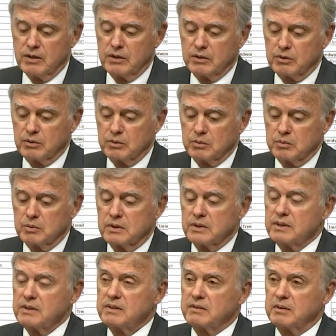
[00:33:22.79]
You
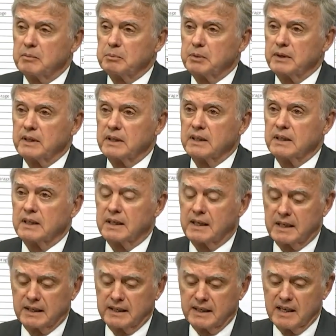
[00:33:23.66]
simply
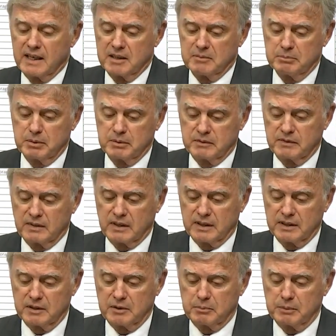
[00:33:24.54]
cannot
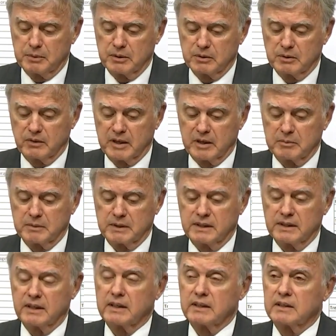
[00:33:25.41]
provide the
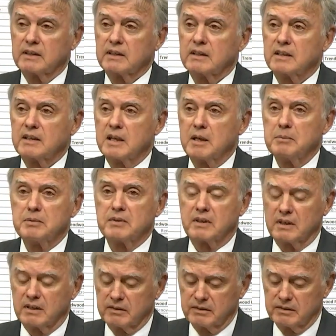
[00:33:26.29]
programming that
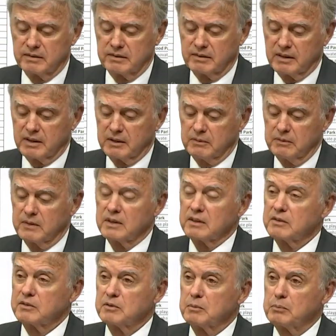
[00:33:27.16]
keeps kids safe,
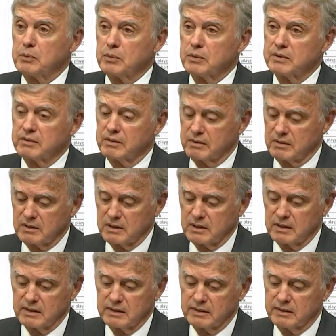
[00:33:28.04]
that supports
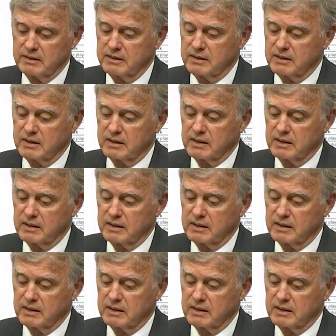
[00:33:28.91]
good health,